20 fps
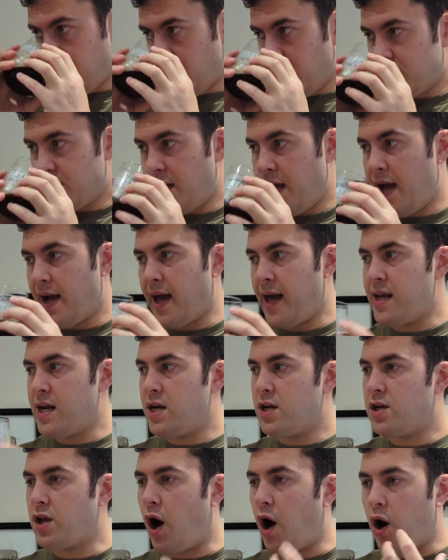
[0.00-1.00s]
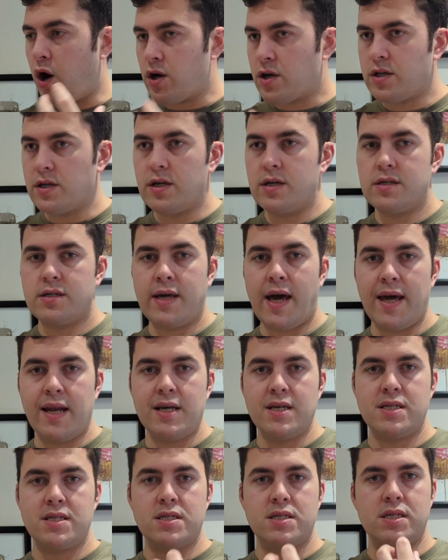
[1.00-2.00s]
So yeah, getting a darkness, getting
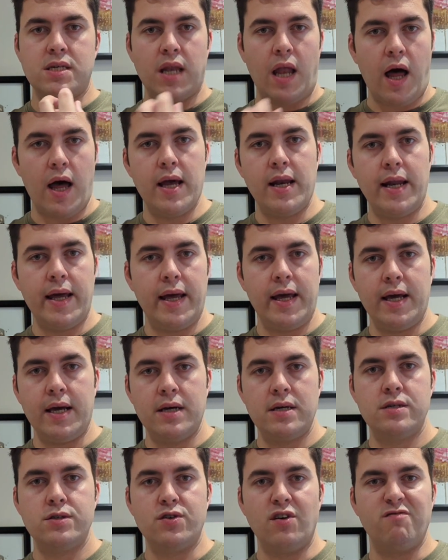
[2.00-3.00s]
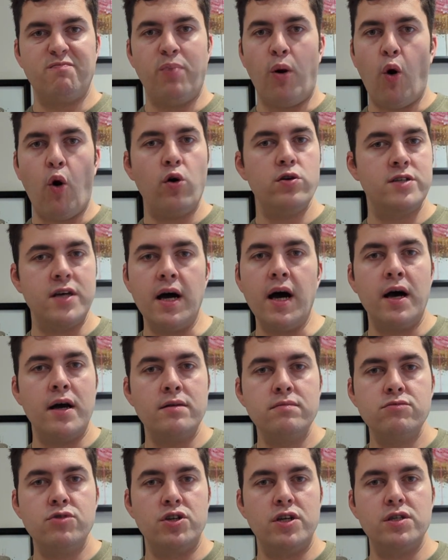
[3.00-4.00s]
a slightly sort of
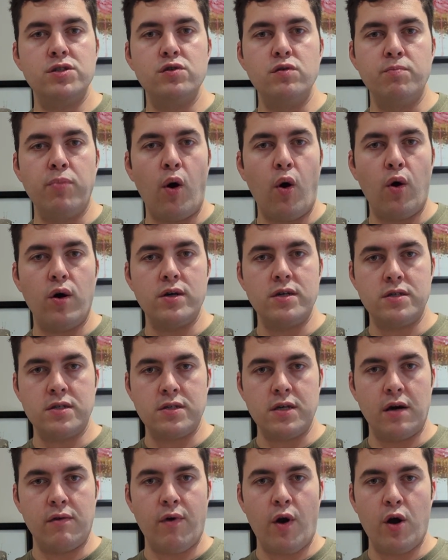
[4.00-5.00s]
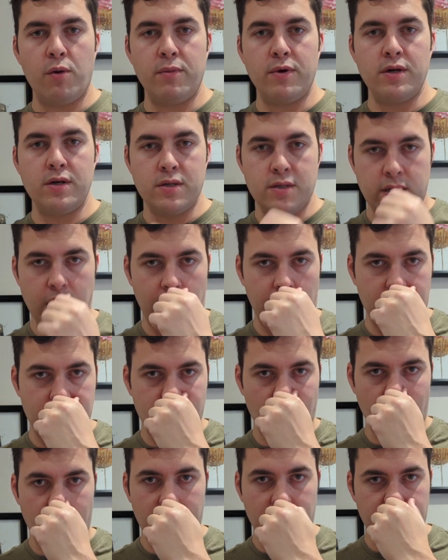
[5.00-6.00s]
porter, traditional porter aromas, like
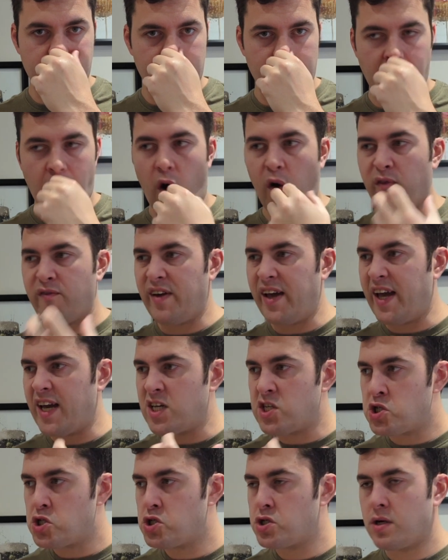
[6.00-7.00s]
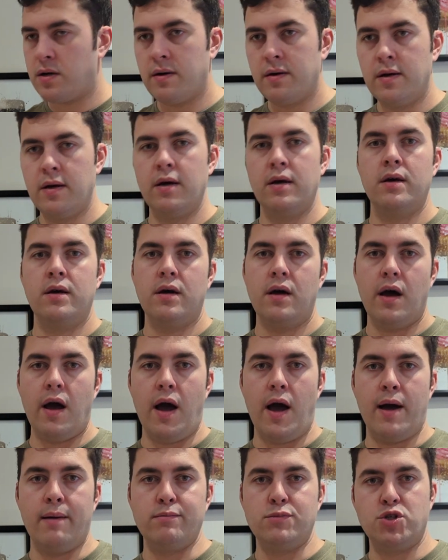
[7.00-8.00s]
sort of coffee-ish
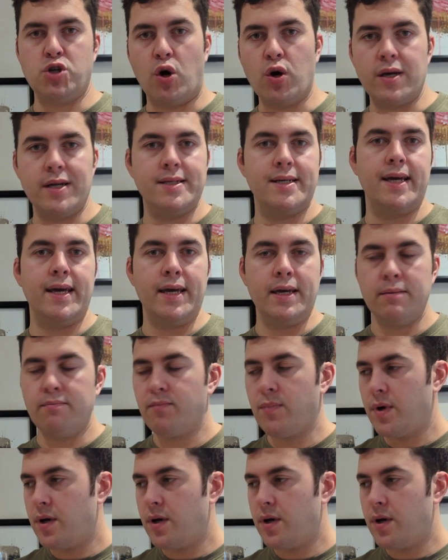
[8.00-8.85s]
and chocolatey,